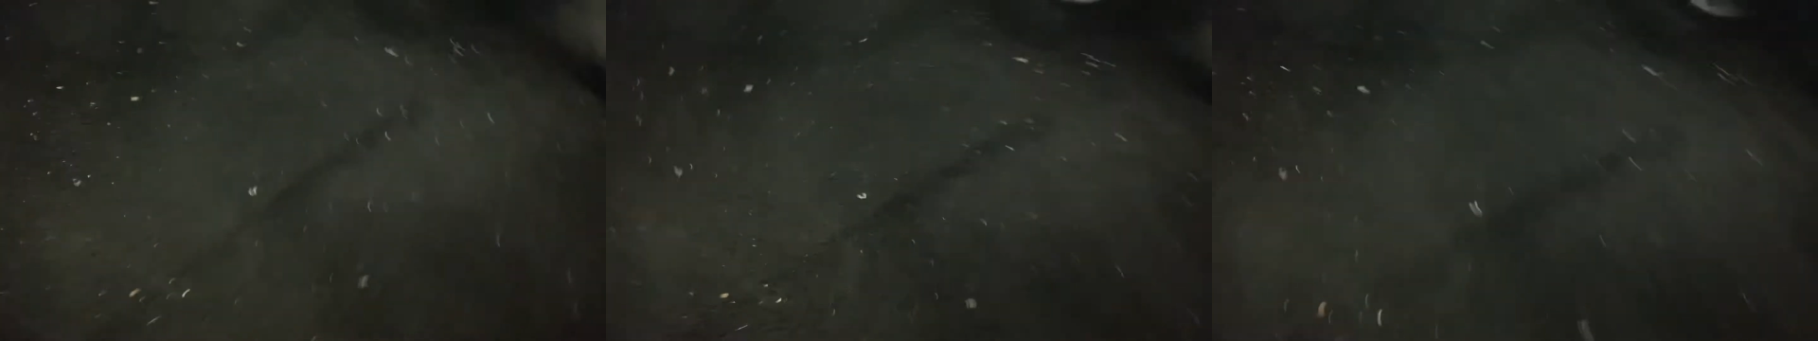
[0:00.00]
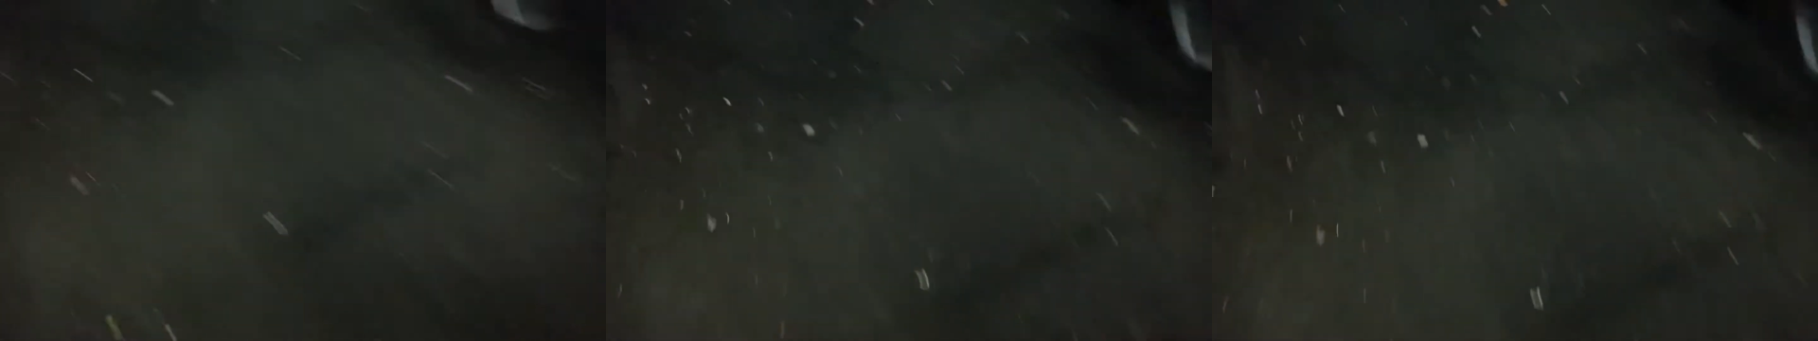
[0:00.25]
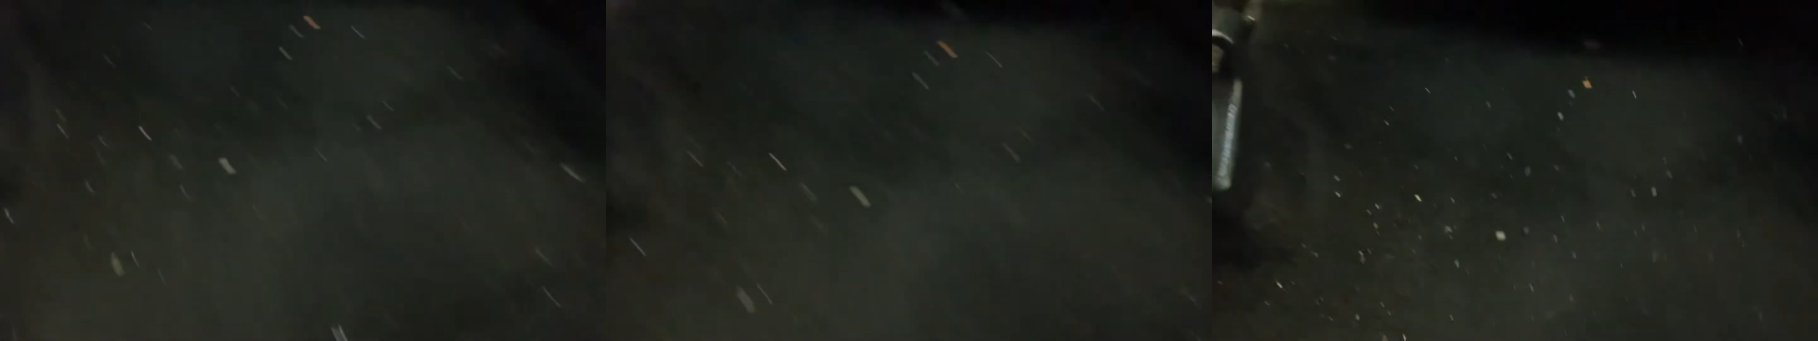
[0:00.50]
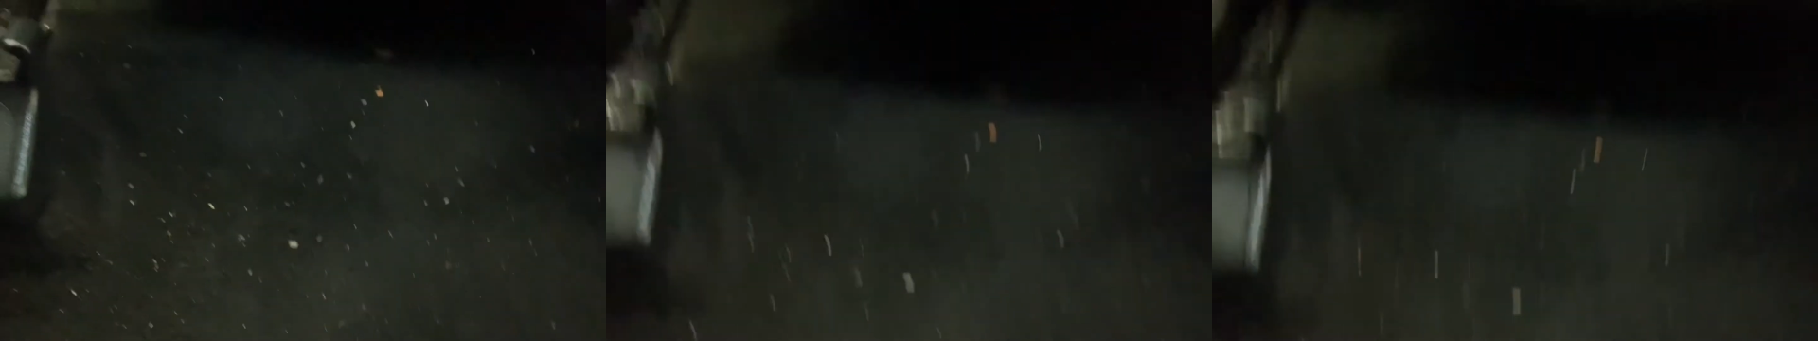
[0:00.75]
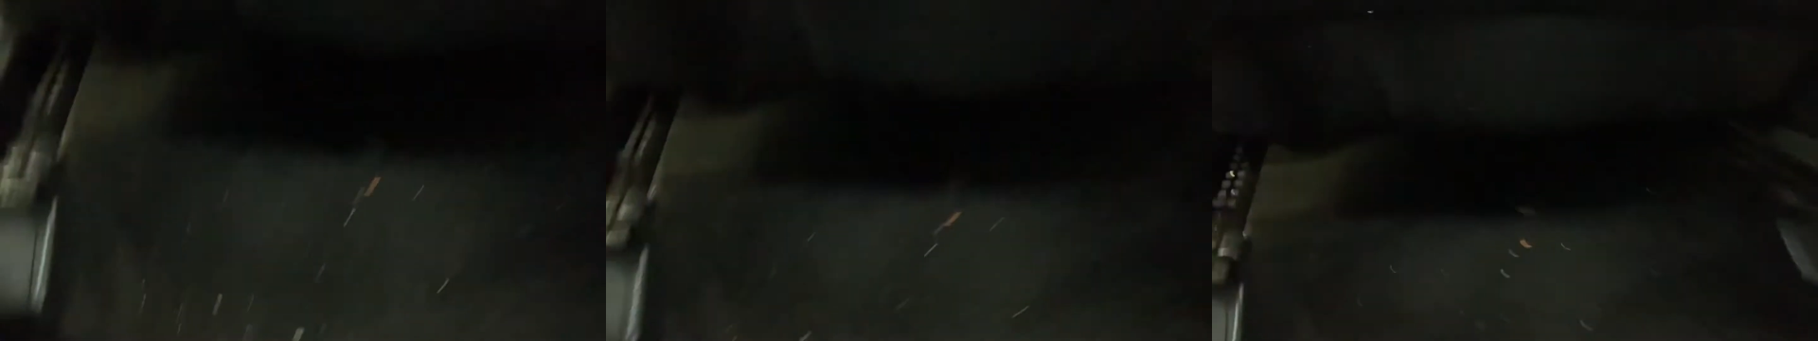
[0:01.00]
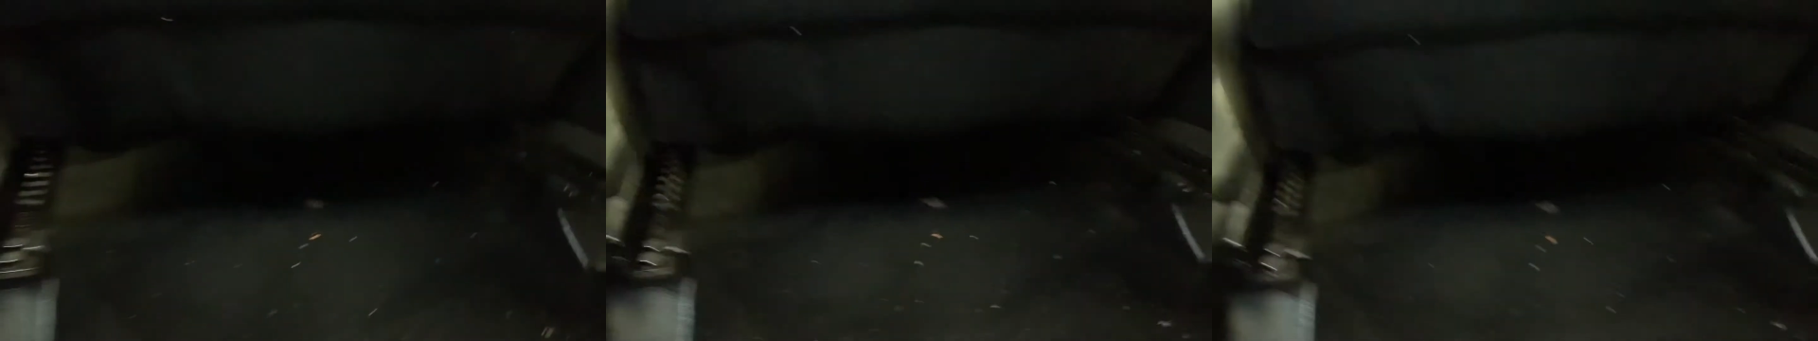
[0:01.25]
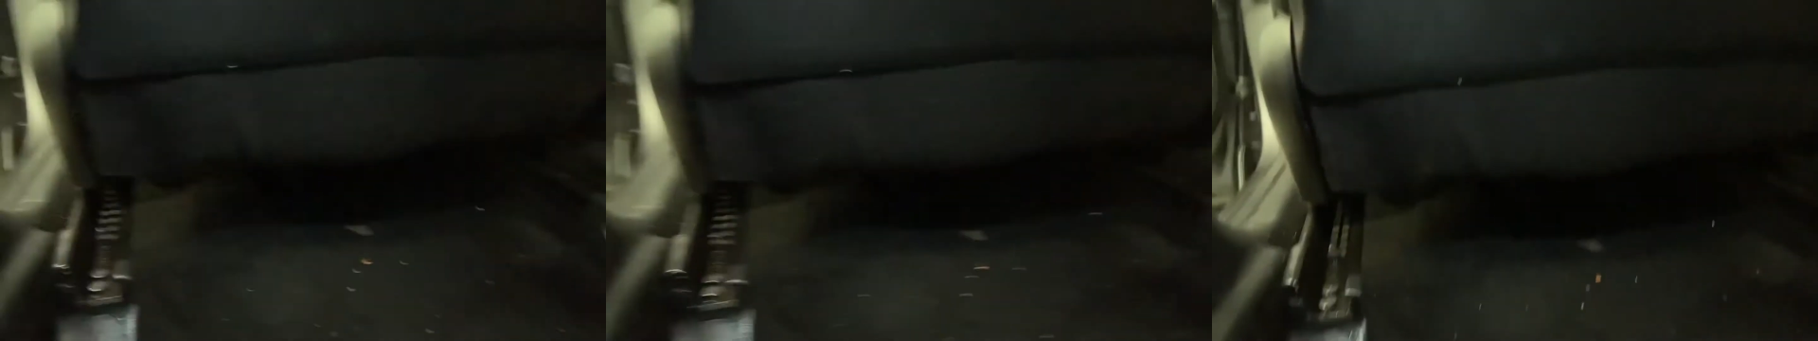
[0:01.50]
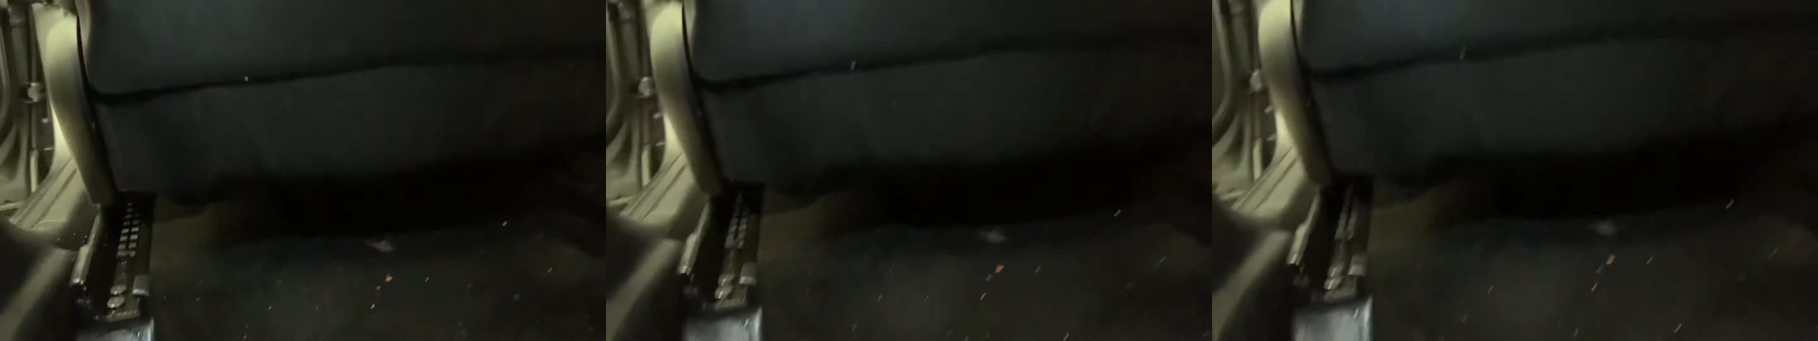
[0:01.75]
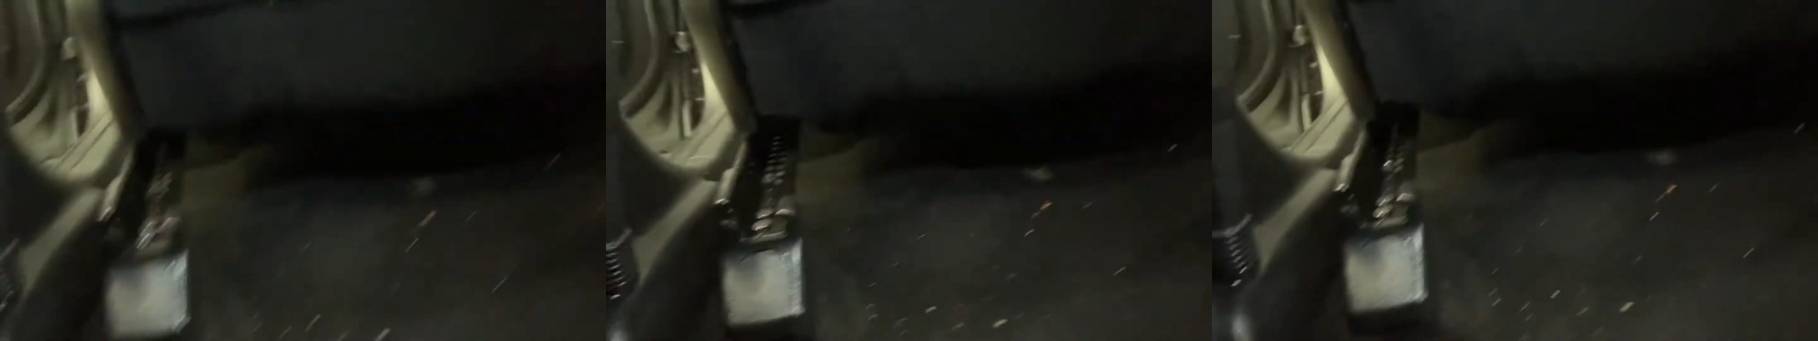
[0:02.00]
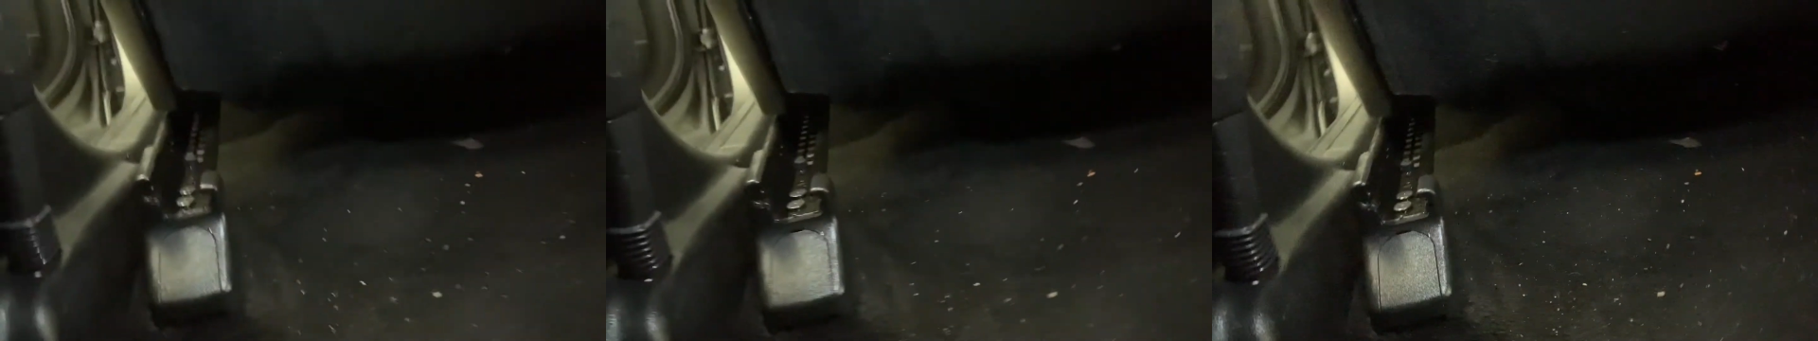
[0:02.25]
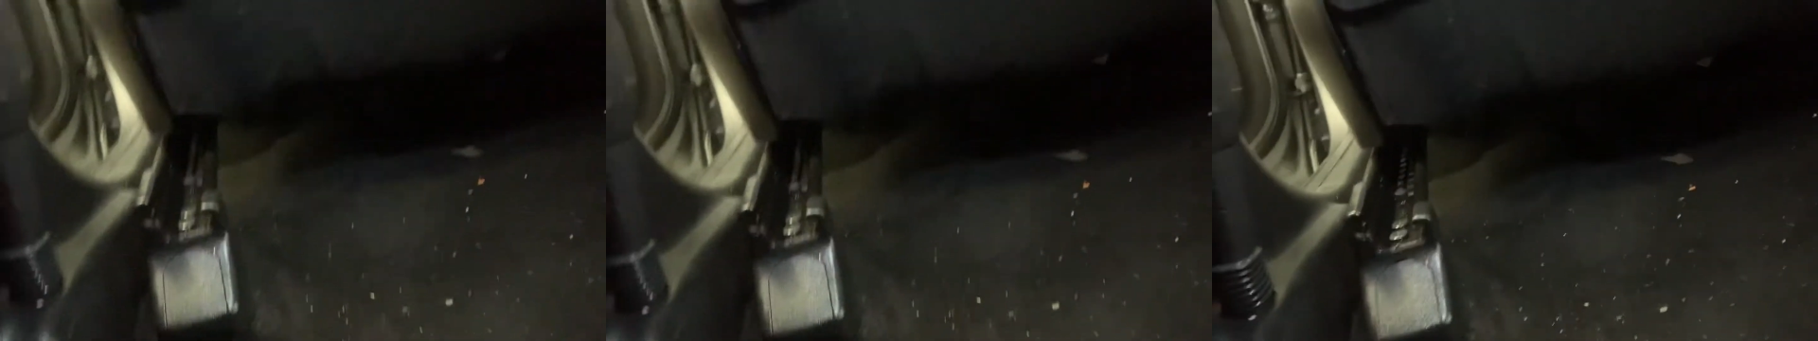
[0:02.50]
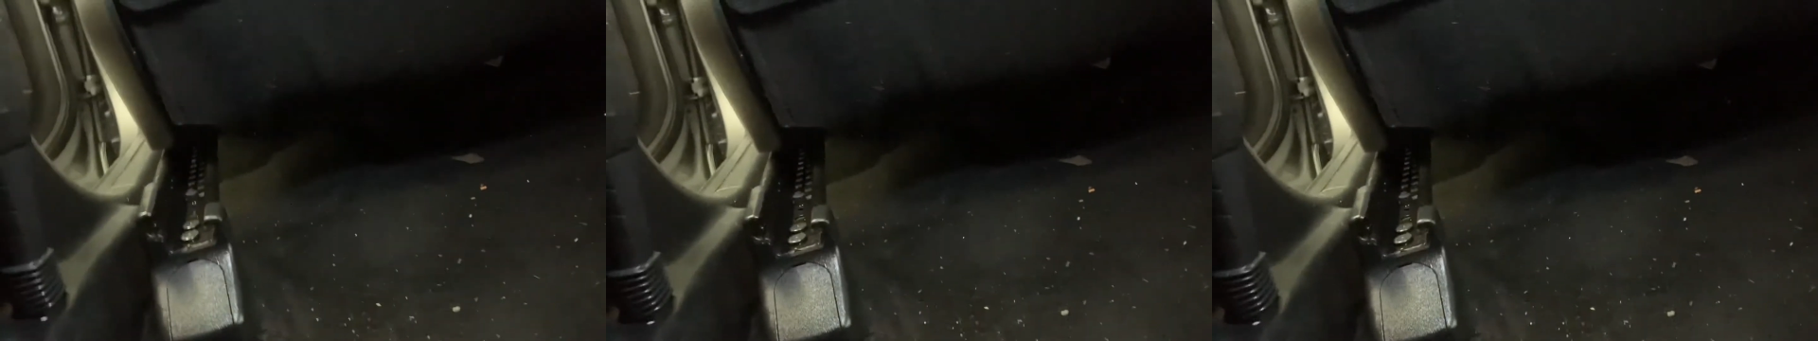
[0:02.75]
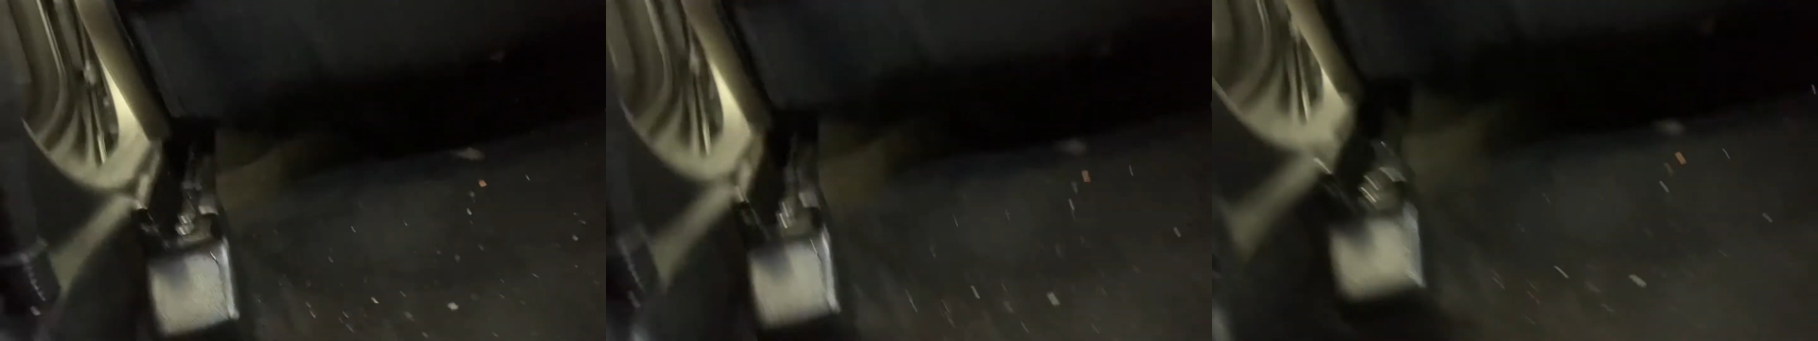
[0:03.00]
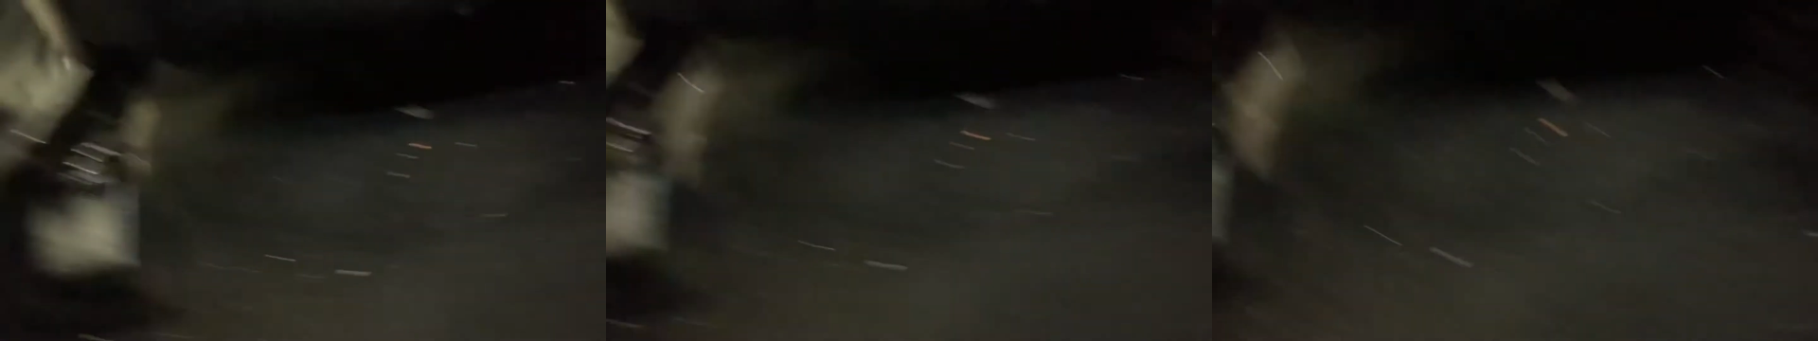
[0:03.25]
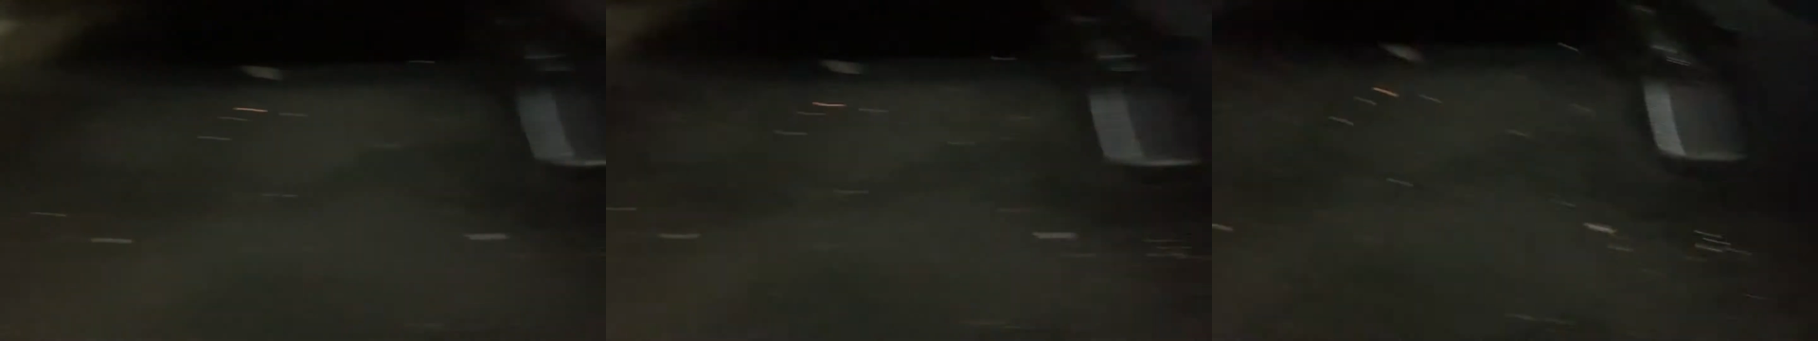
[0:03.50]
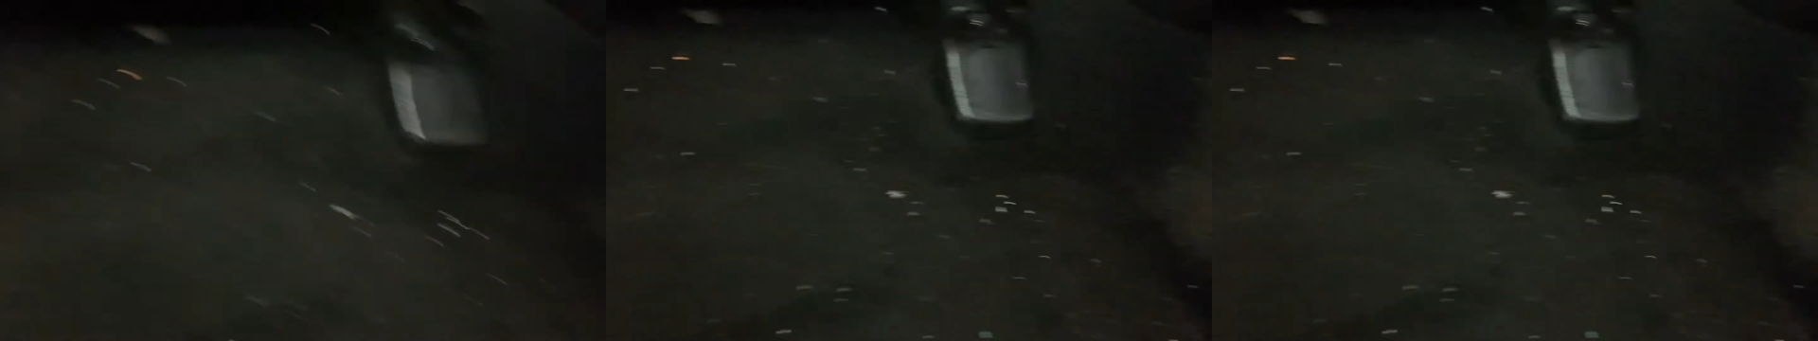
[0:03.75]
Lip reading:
(no speaker visible)